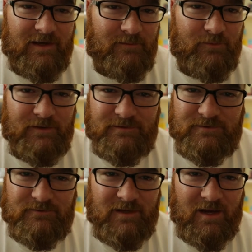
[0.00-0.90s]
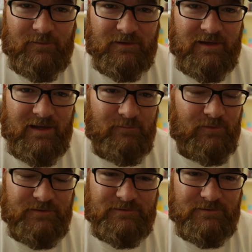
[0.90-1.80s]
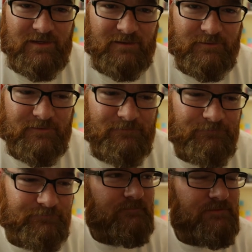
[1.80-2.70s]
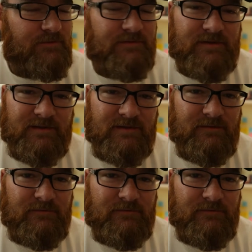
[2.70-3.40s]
I had a point and shoot camera, a Canon point and shoot camera. So this idea